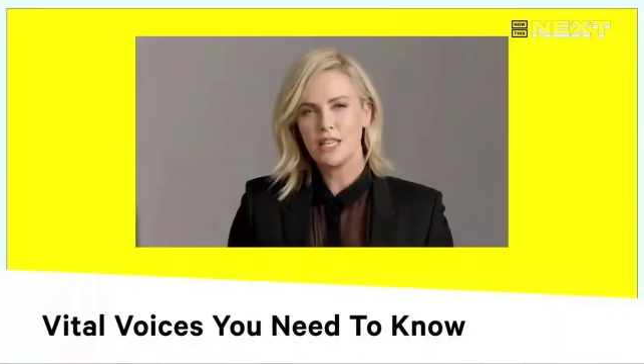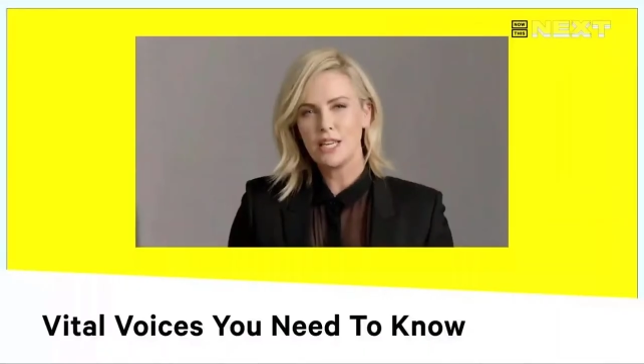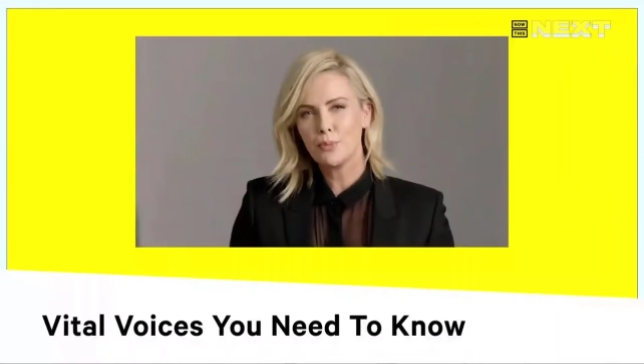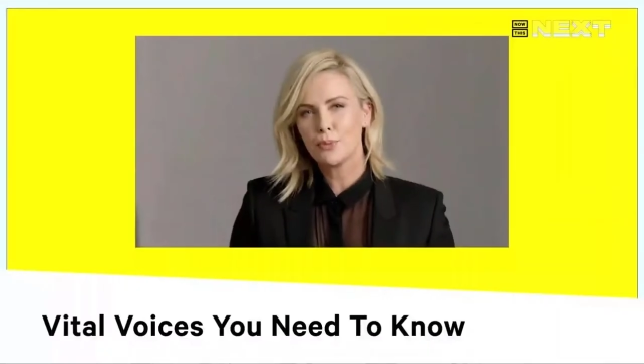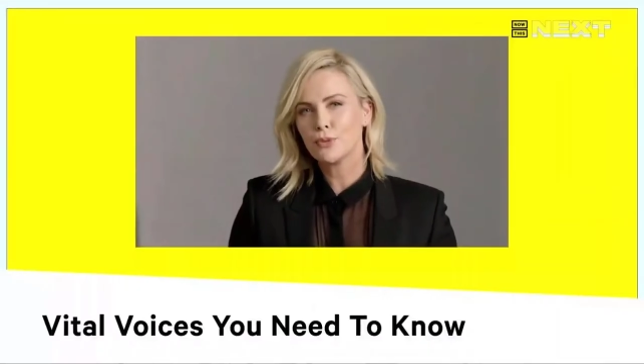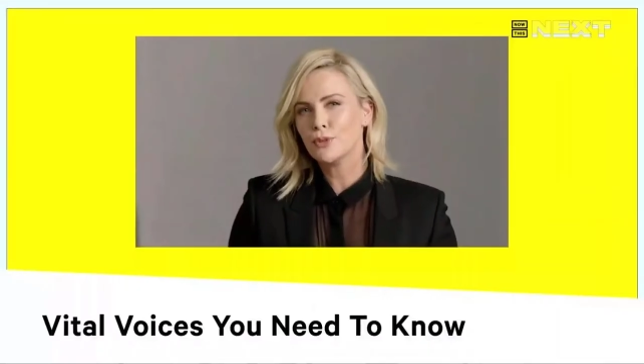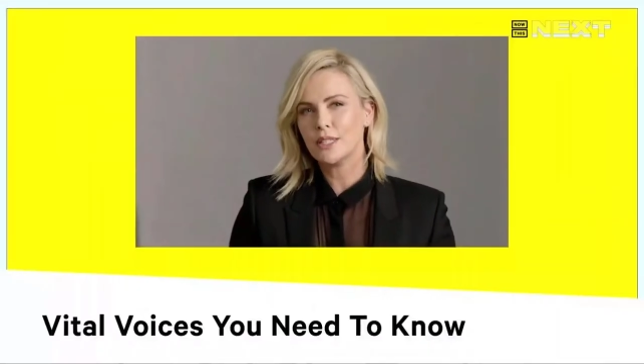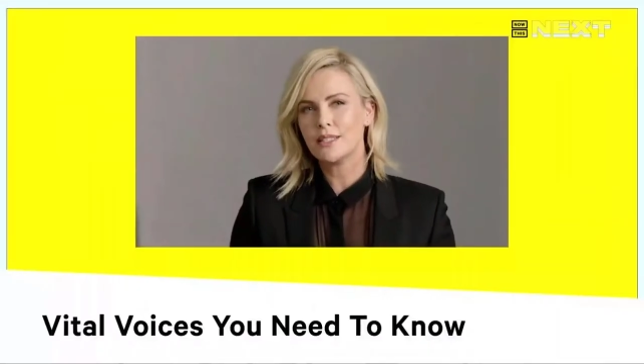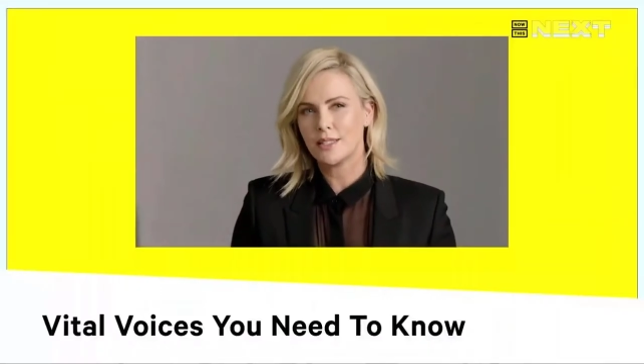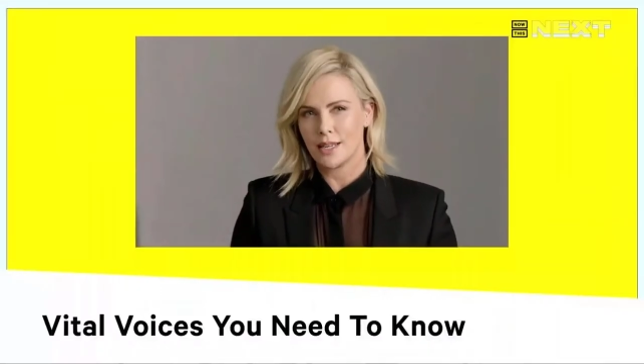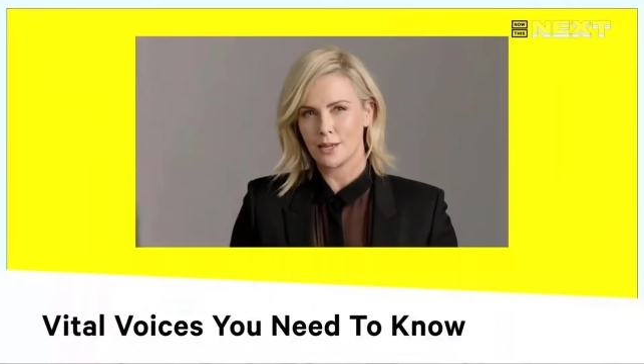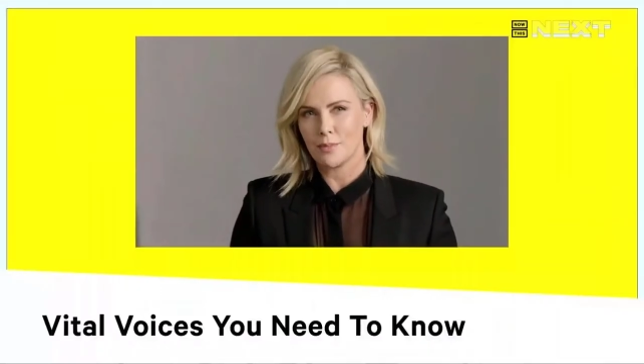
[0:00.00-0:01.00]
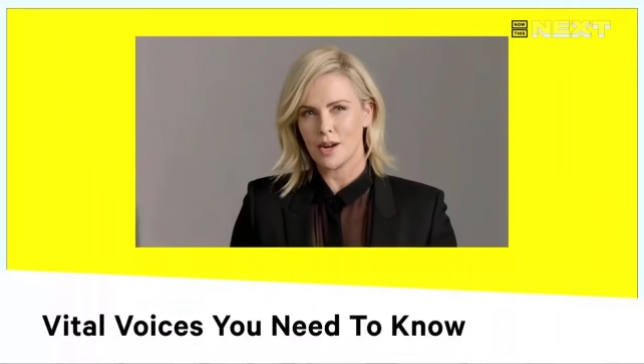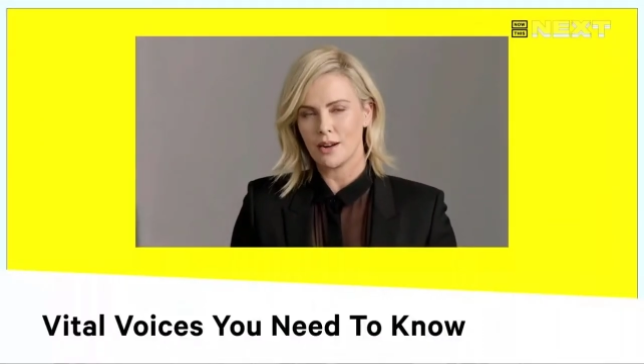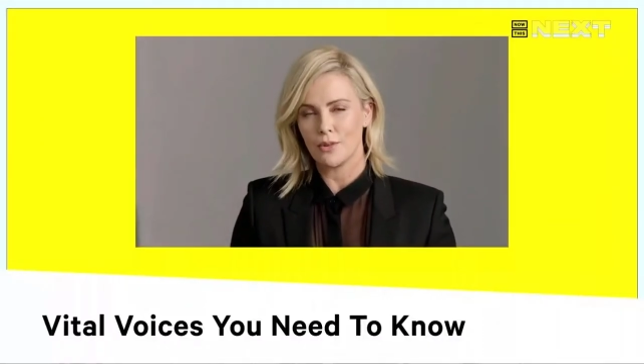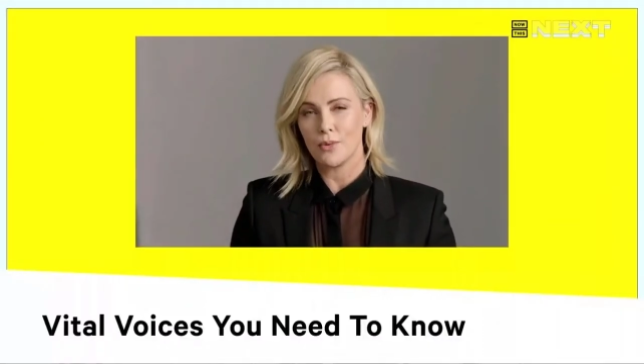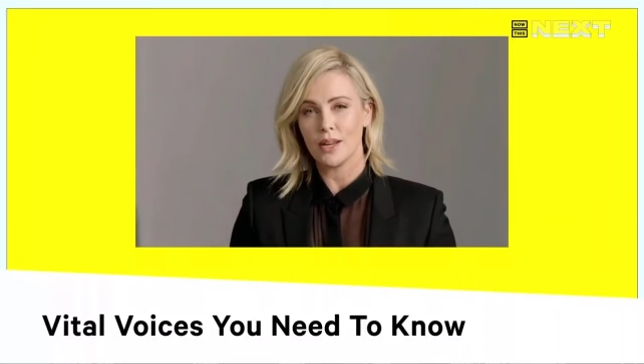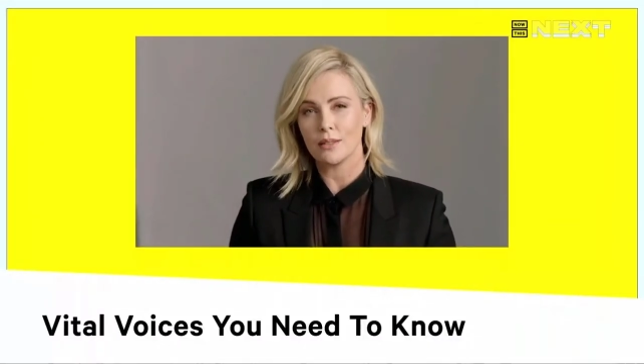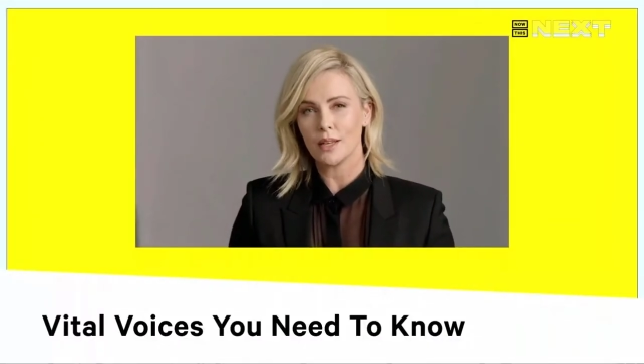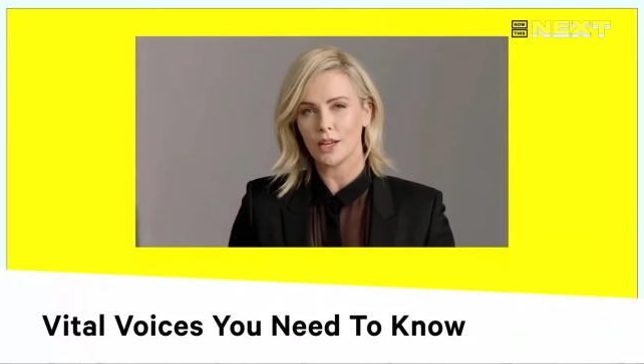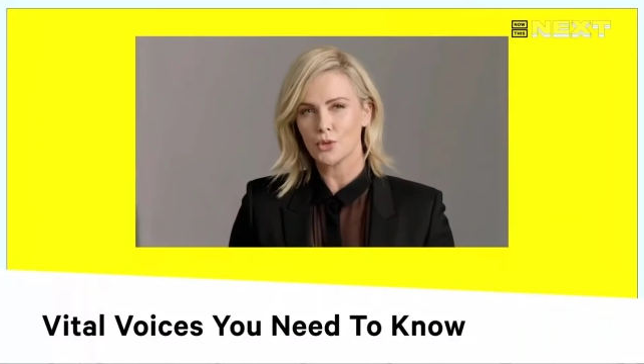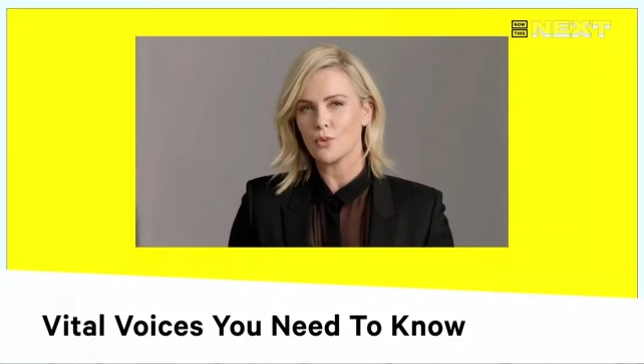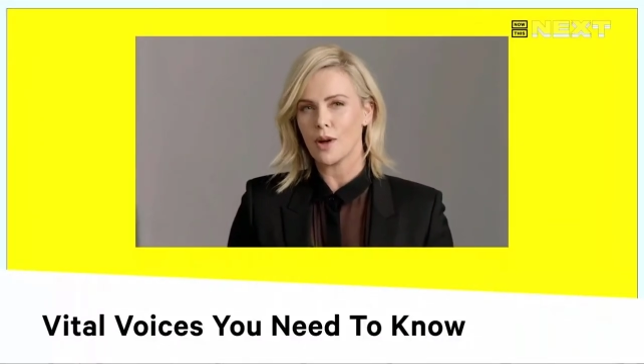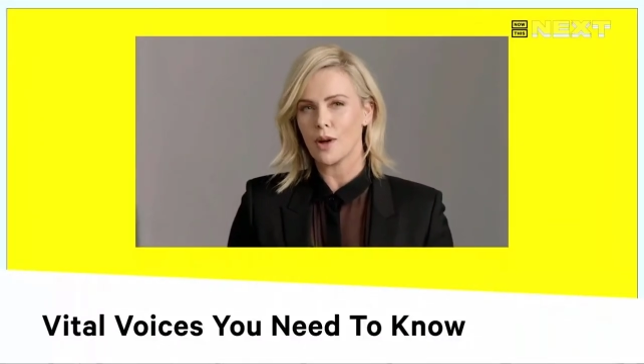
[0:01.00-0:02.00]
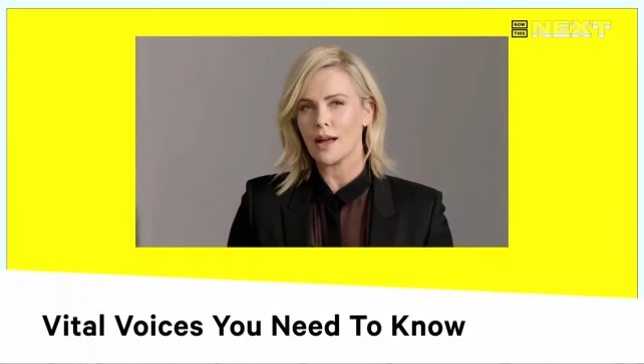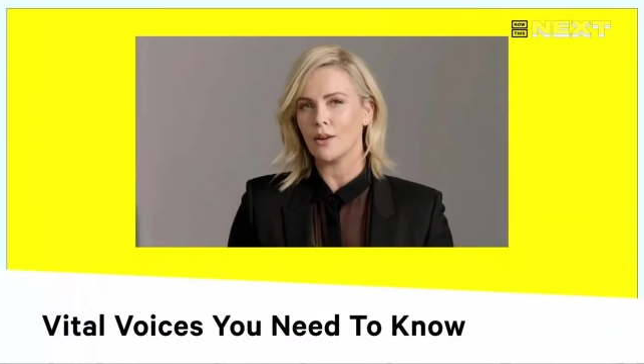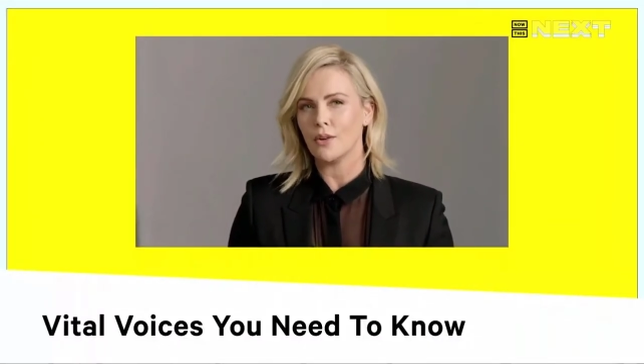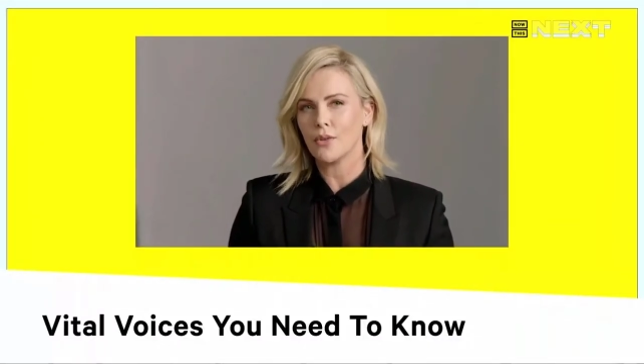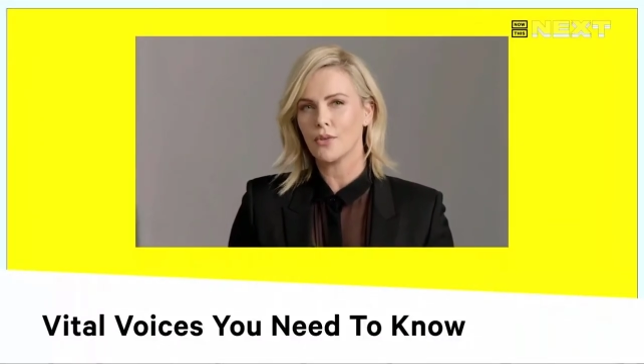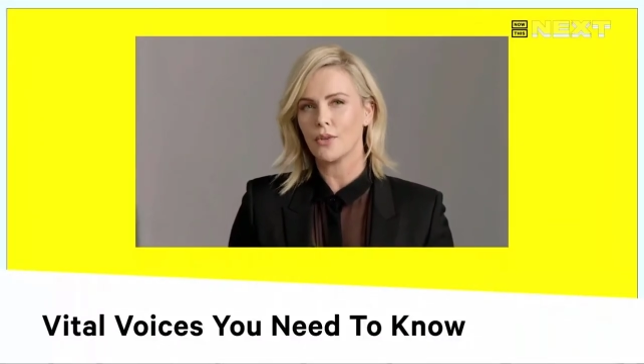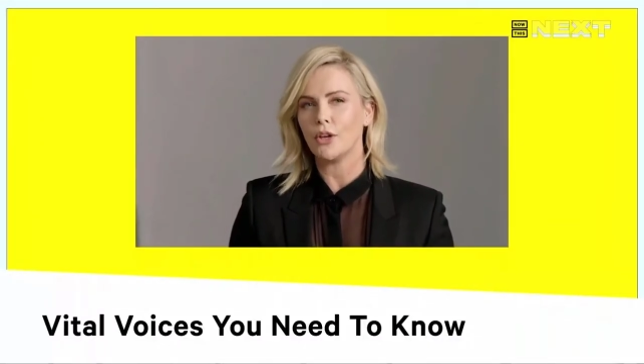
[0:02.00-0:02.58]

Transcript: deep-rooted stigma around sexual health,